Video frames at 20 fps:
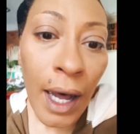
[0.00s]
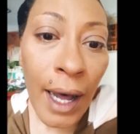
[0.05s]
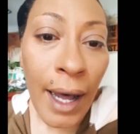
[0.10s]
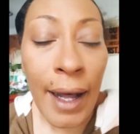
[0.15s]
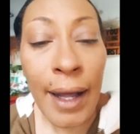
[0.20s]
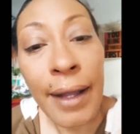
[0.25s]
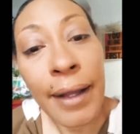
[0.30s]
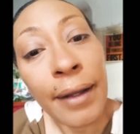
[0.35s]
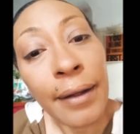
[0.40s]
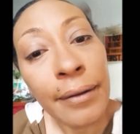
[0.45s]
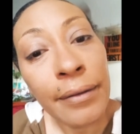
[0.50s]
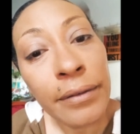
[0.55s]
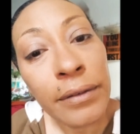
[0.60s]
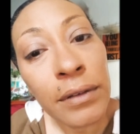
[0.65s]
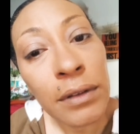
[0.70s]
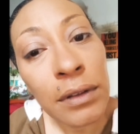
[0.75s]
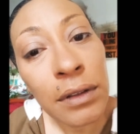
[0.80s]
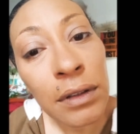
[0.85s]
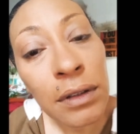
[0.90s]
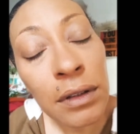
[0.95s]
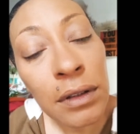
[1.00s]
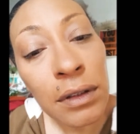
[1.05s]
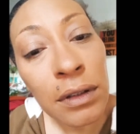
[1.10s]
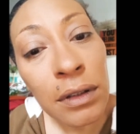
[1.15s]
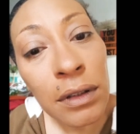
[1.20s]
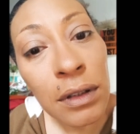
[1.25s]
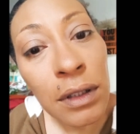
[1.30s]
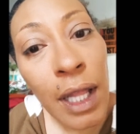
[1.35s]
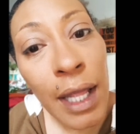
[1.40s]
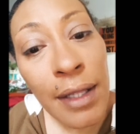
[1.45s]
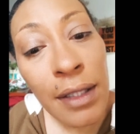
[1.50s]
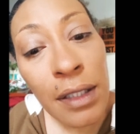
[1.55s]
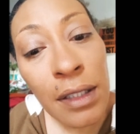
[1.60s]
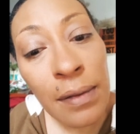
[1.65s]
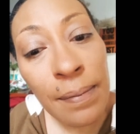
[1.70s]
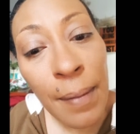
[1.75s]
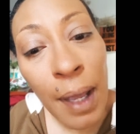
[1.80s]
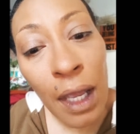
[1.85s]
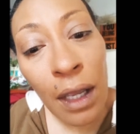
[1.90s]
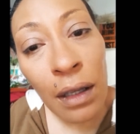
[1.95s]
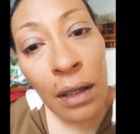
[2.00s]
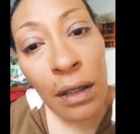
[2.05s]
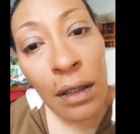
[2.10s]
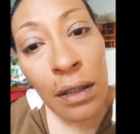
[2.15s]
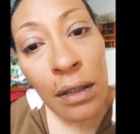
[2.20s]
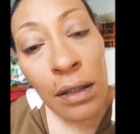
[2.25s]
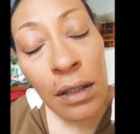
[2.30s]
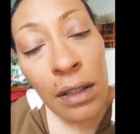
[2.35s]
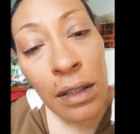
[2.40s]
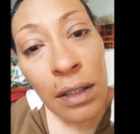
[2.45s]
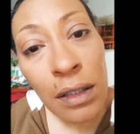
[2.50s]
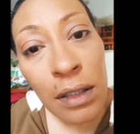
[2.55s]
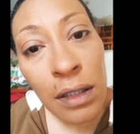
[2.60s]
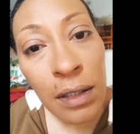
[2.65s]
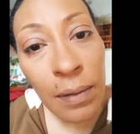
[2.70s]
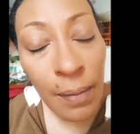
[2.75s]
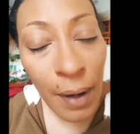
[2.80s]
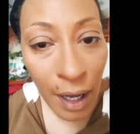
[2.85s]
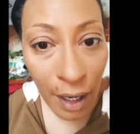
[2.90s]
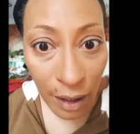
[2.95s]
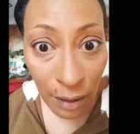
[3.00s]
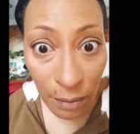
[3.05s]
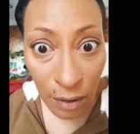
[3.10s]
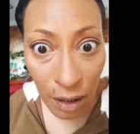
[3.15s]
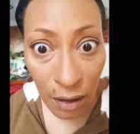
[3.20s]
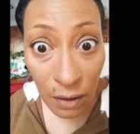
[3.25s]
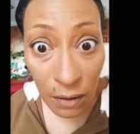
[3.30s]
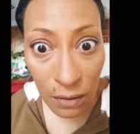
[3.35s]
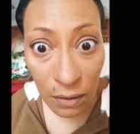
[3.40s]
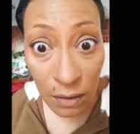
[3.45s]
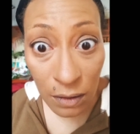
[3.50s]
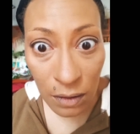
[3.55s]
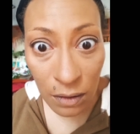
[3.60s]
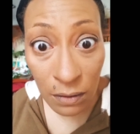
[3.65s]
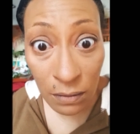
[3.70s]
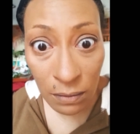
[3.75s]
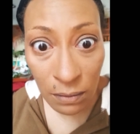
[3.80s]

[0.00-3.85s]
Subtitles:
Hi, let's make some eyebrows.